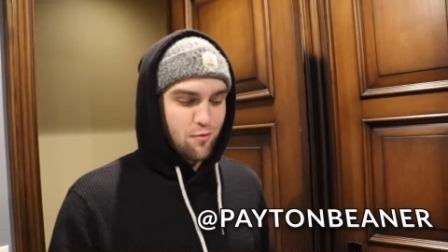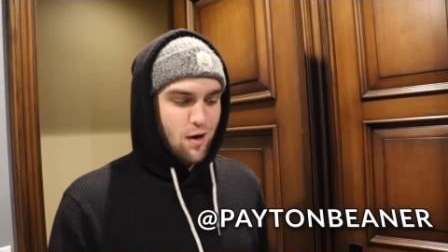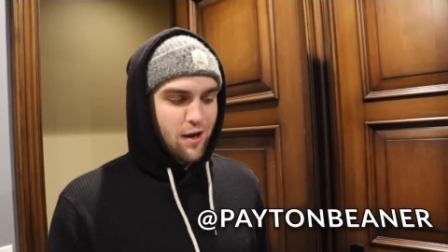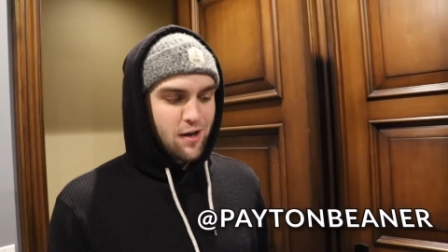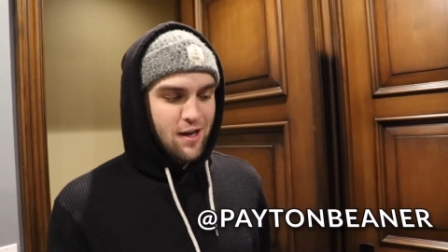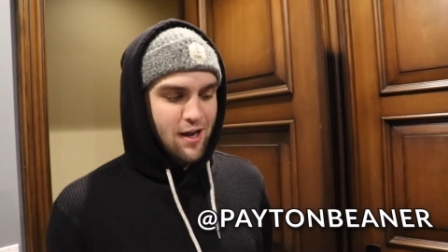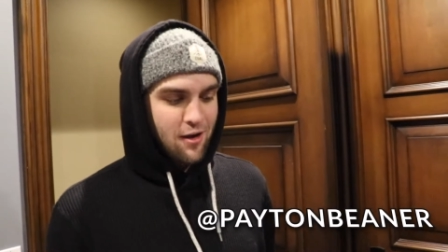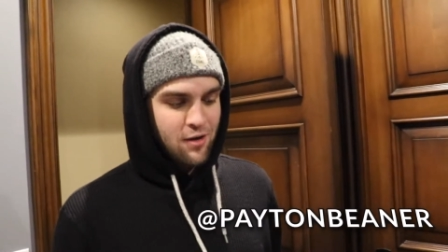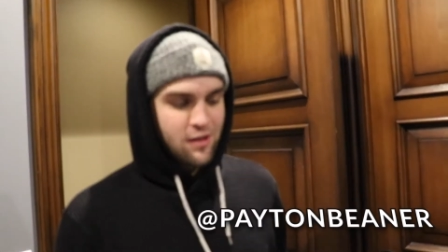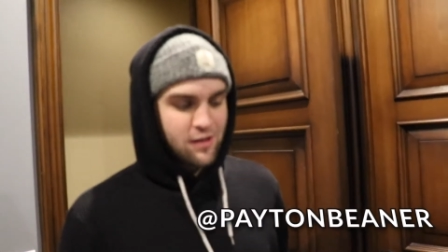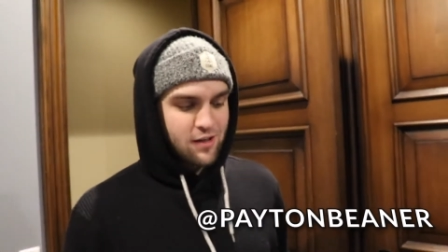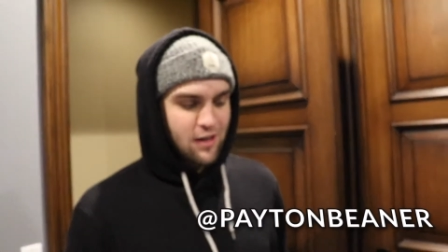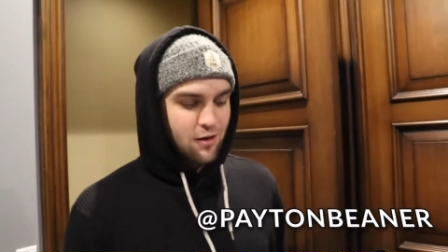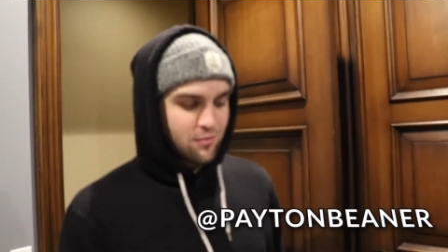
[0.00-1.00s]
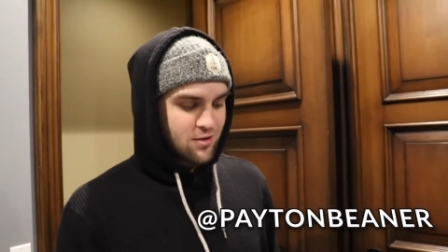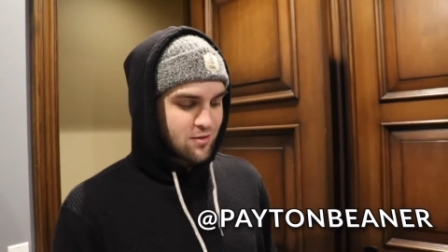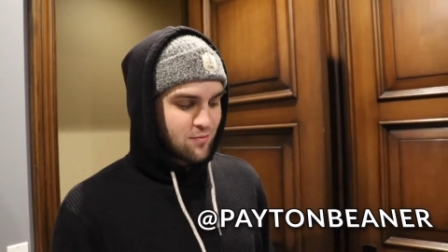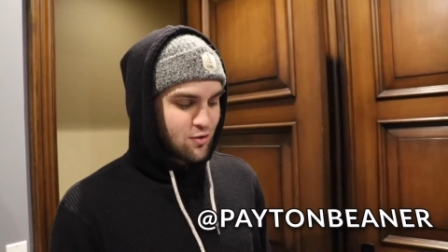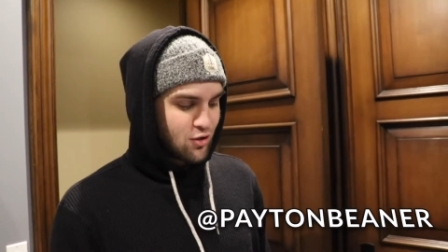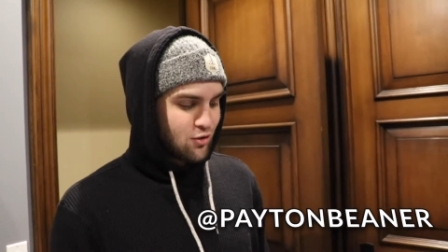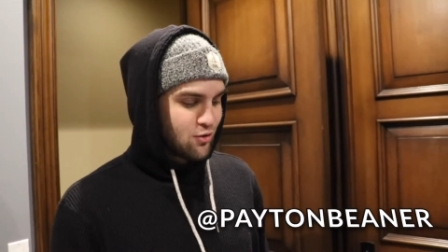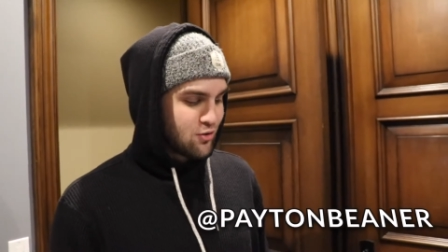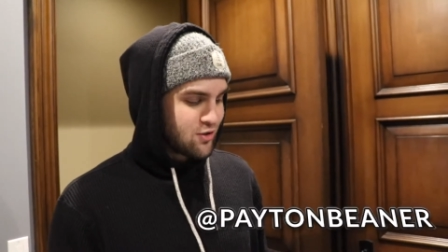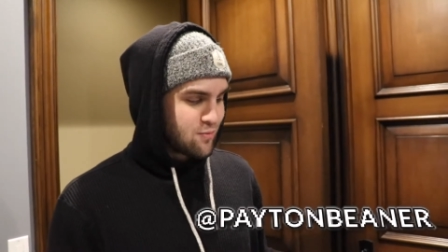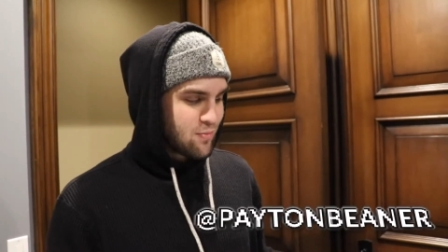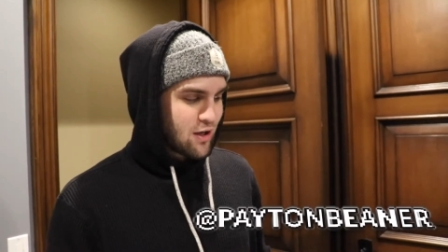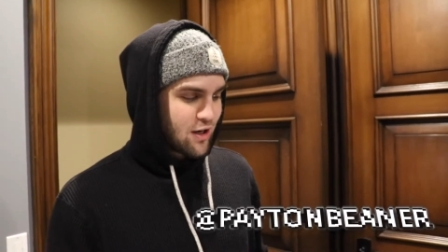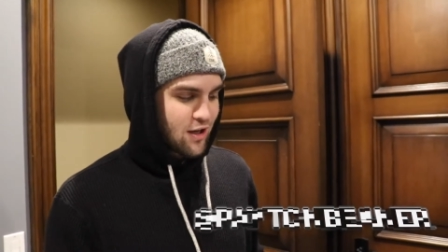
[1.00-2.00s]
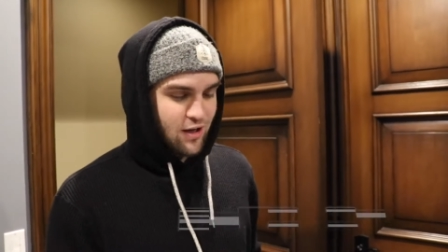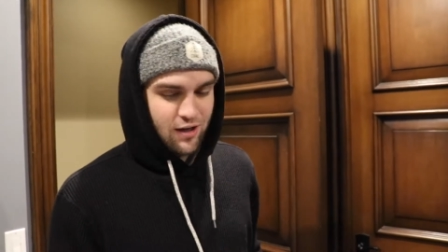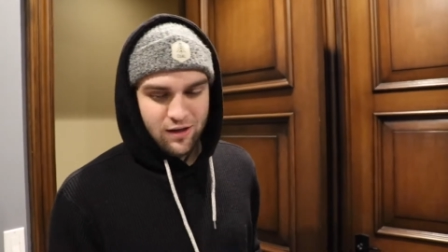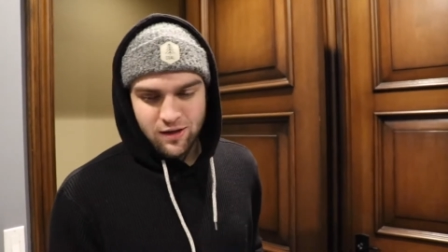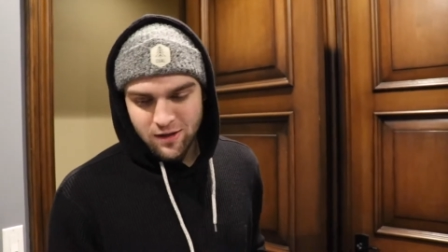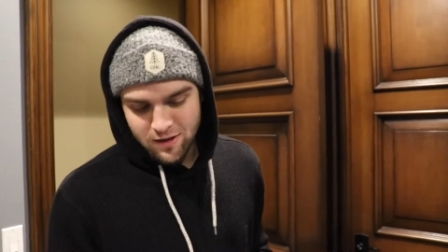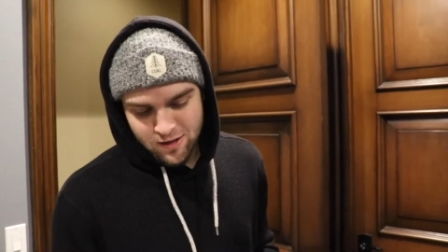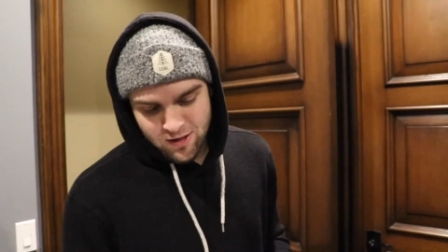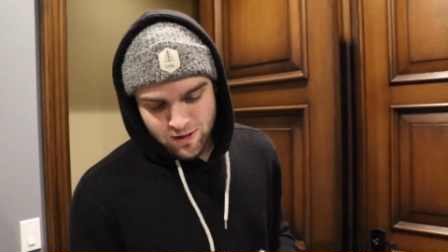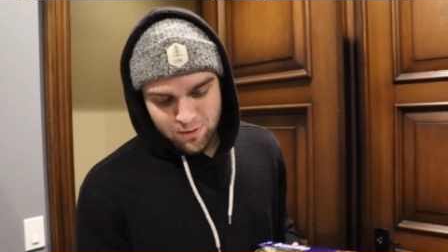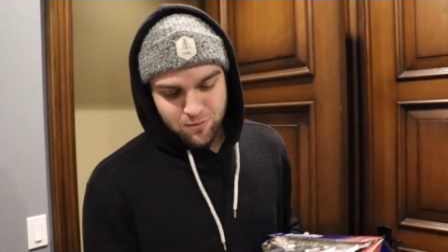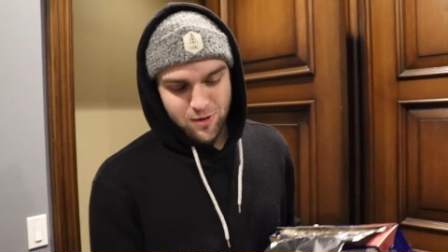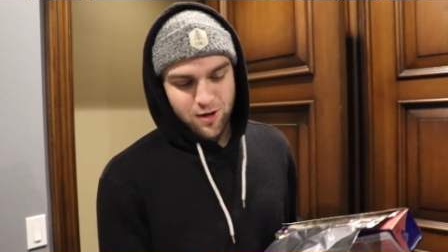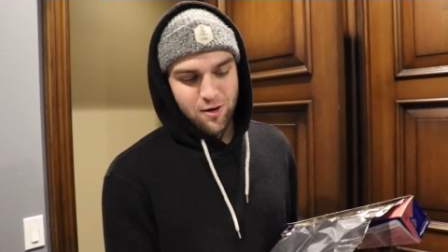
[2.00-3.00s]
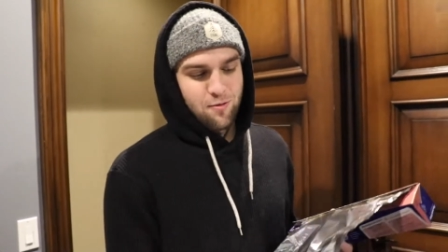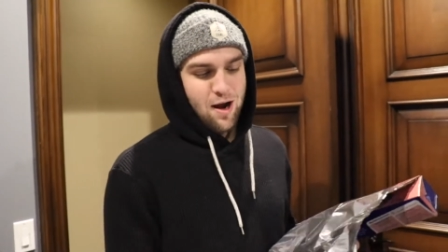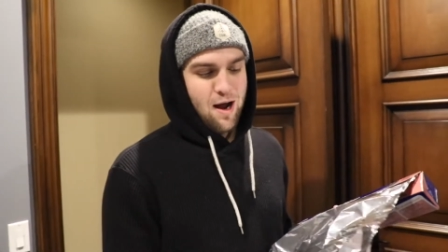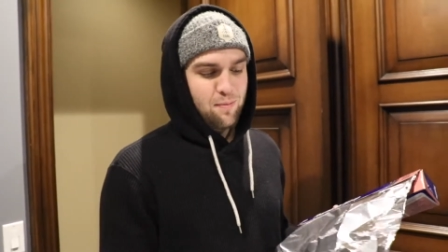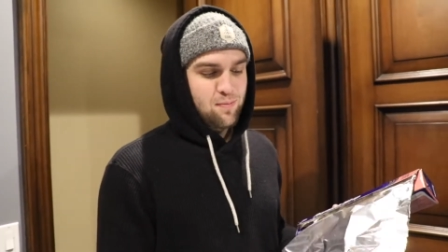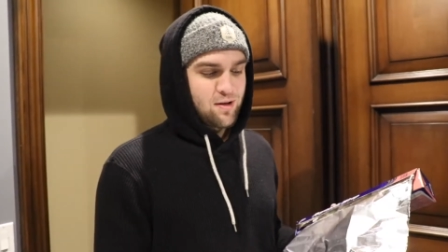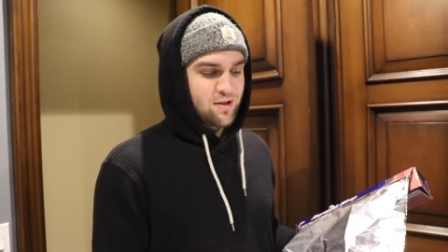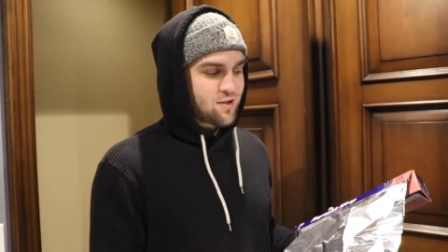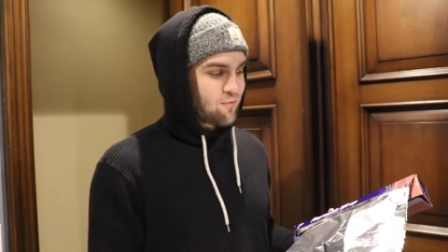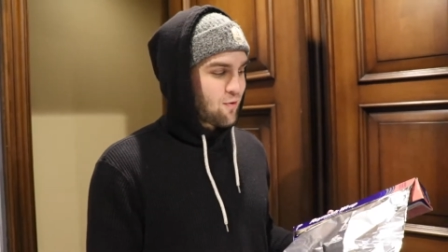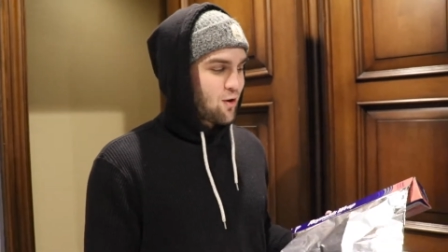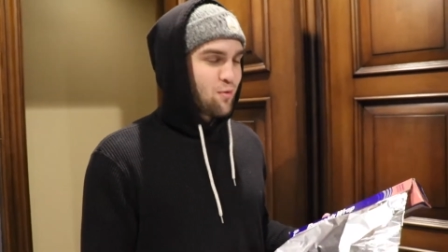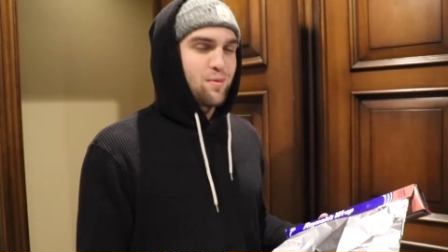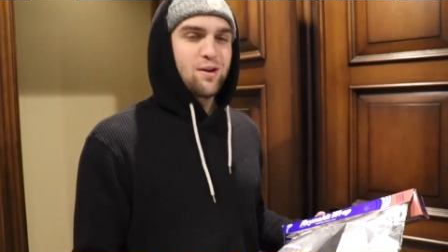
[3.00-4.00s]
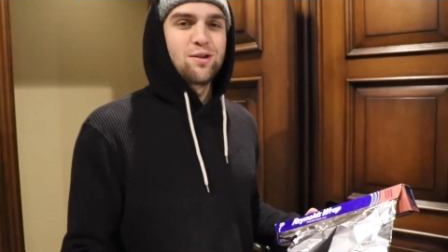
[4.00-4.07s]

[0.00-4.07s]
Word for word: right now, hanging out with some dudes, but uh, we're gonna wrap his room in